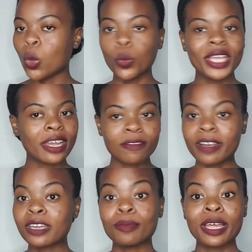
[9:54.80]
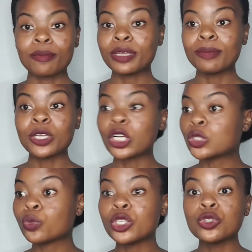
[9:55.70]
We gotta find a plan B
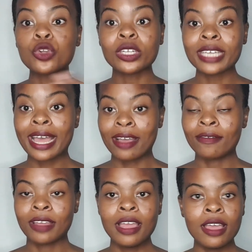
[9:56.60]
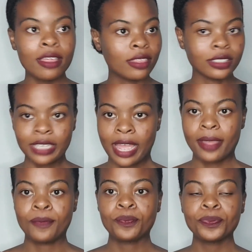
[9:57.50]
because we do not have the
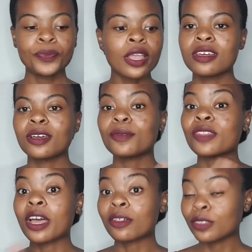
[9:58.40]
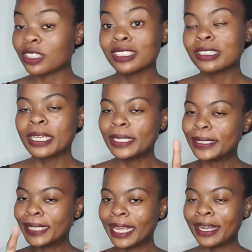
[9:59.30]
time. Now this
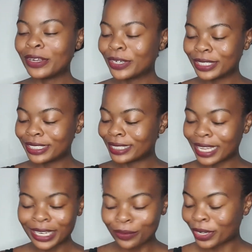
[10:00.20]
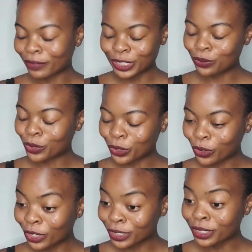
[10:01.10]
tailor, designer, whatever she won't
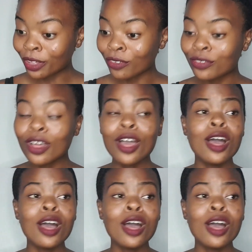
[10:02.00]
call herself,